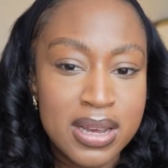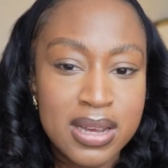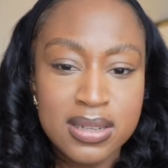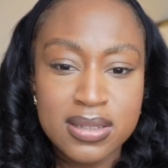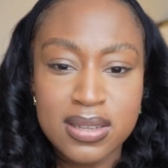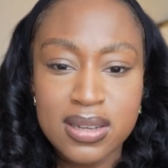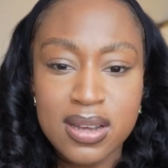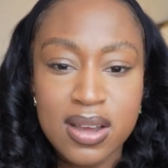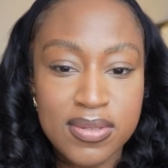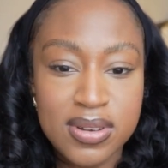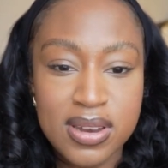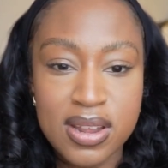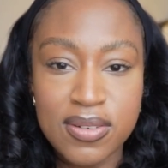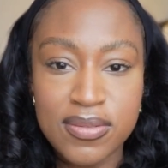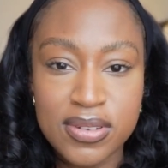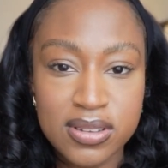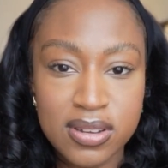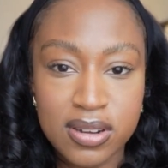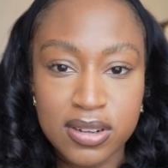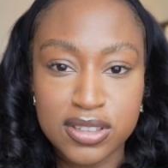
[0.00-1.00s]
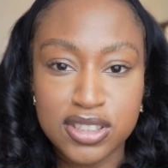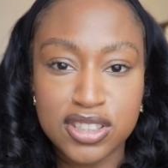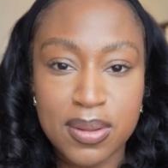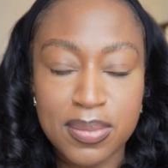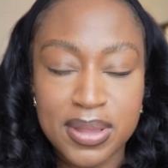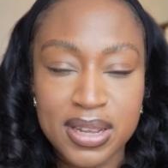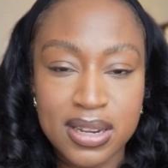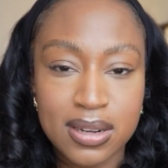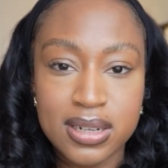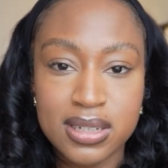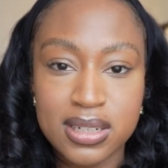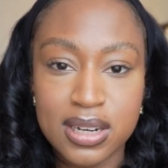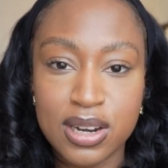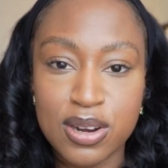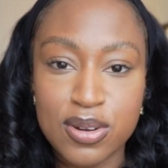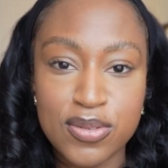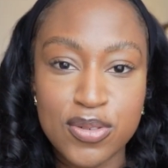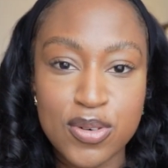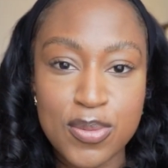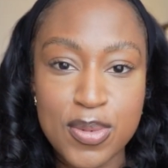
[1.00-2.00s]
Say I've never touched something like
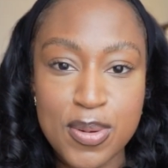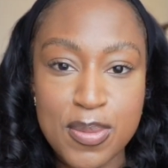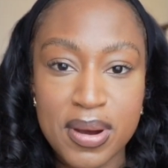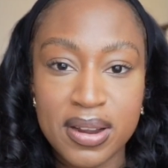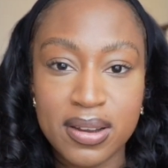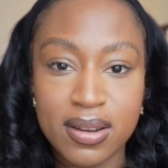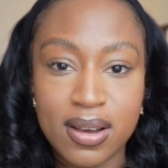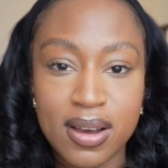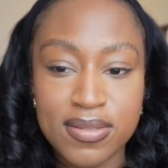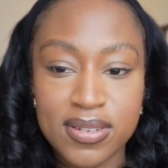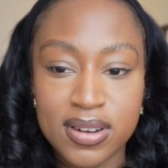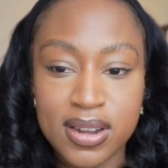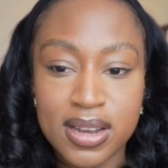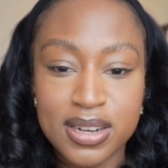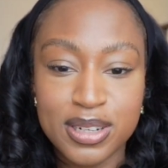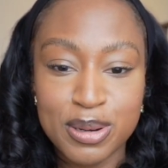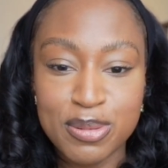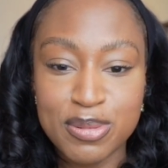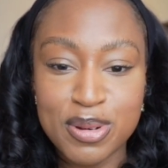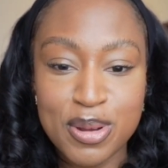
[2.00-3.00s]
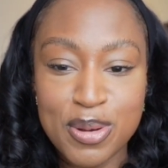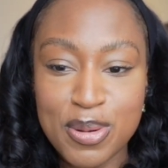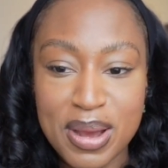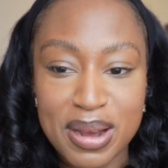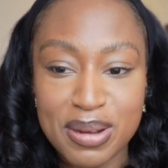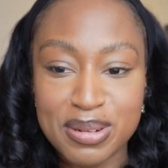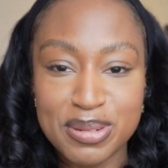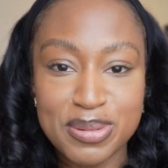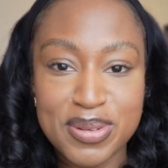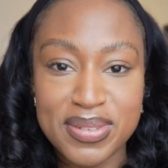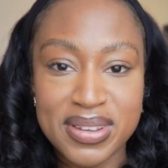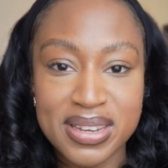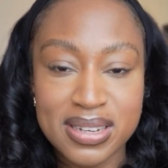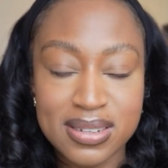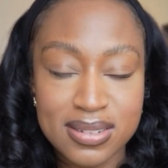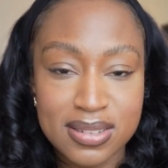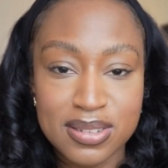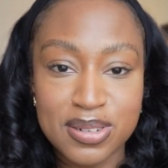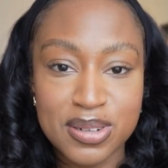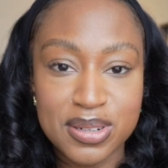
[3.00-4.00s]
Terraform in my life and I don't know how to even
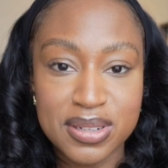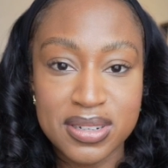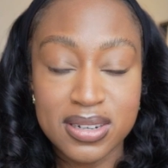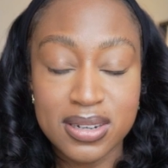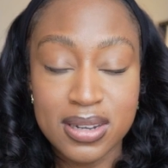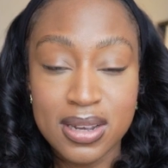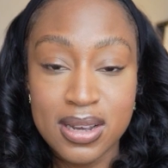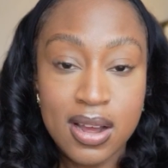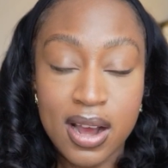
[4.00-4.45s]
get started.